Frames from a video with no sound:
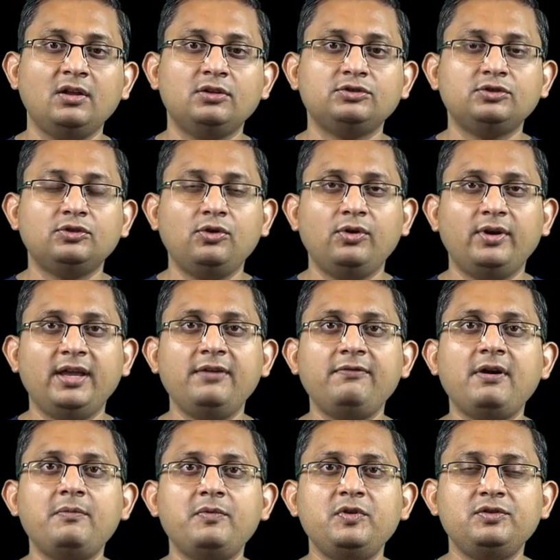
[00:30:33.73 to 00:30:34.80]
So if
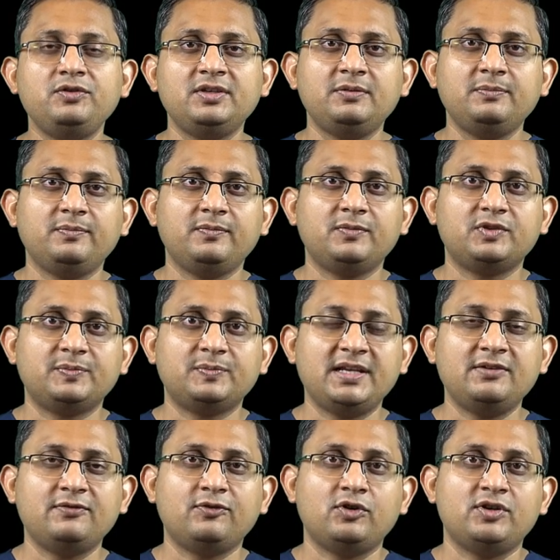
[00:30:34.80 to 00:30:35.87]
I'm using
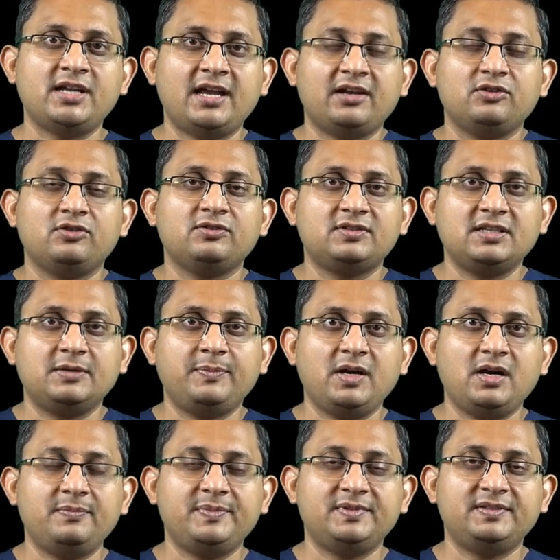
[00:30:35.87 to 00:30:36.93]
splint for diagnostic
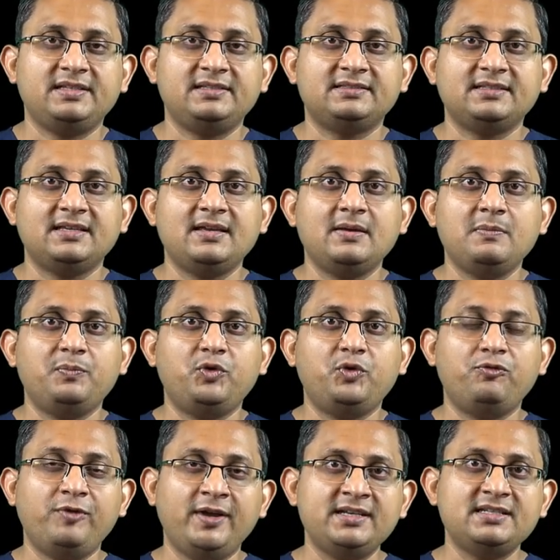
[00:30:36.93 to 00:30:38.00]
purposes,
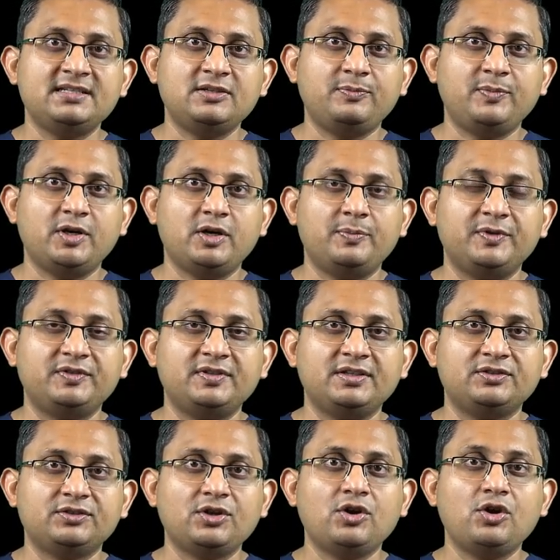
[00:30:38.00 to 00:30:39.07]
preventative
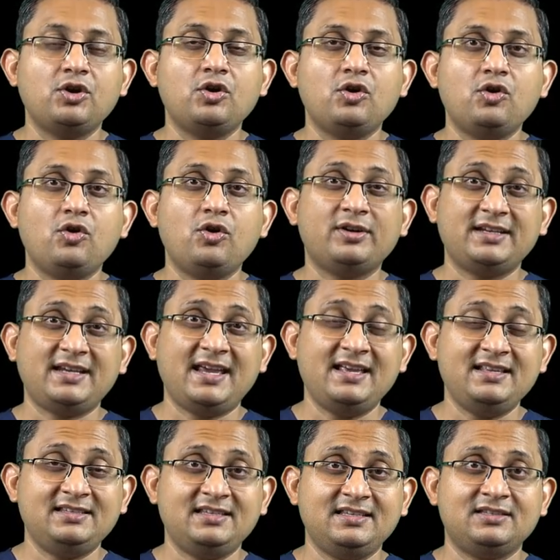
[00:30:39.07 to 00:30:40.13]
purposes, or
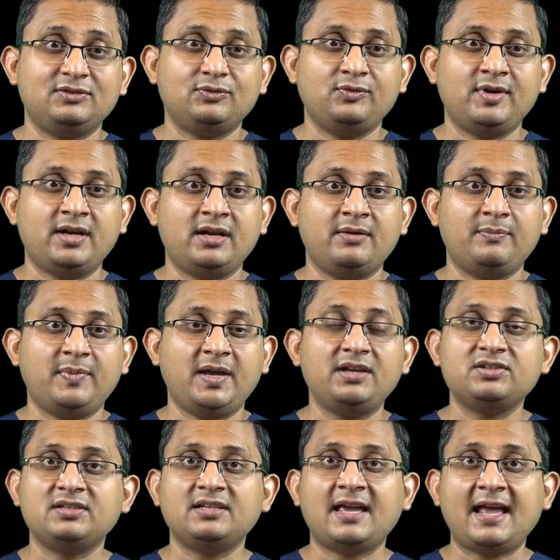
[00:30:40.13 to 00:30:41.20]
cases where a
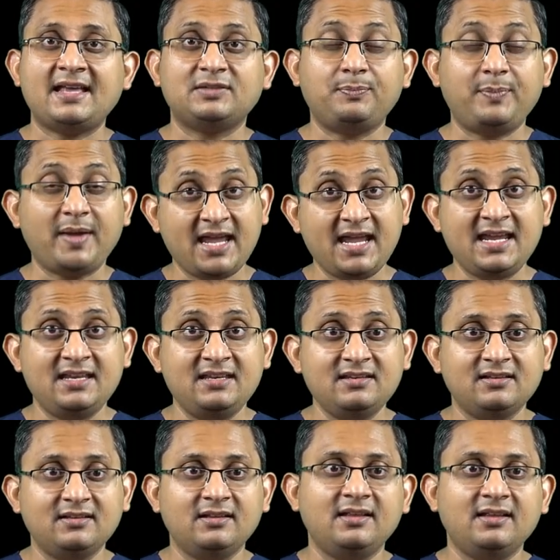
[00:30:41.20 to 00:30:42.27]
patient has pain
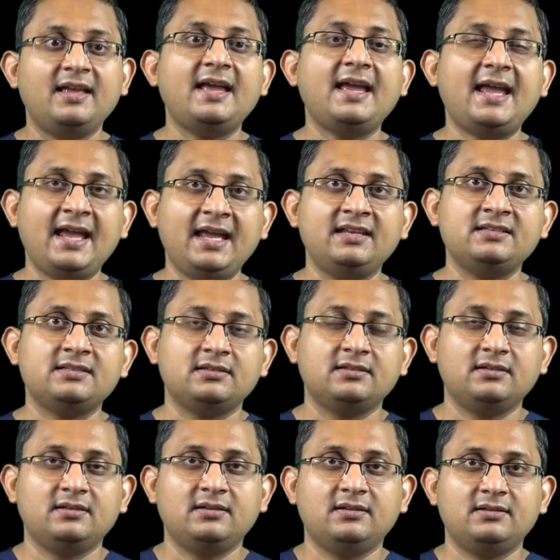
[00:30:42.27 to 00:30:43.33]
and
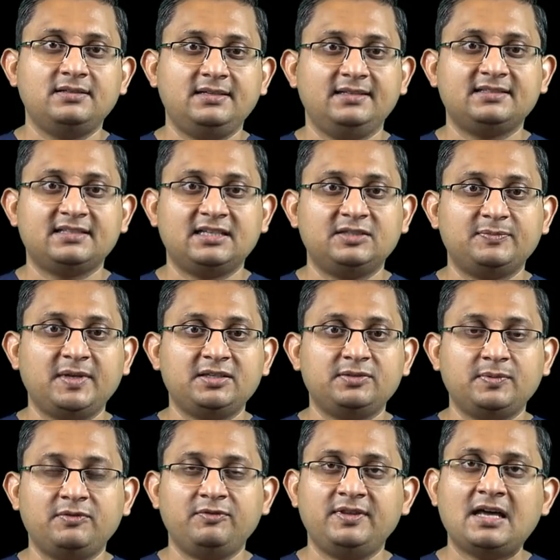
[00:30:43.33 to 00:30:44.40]
disc
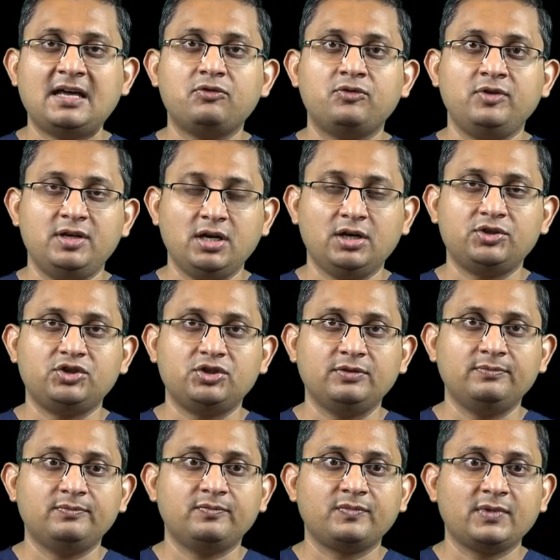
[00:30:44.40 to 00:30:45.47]
displacement without reduction,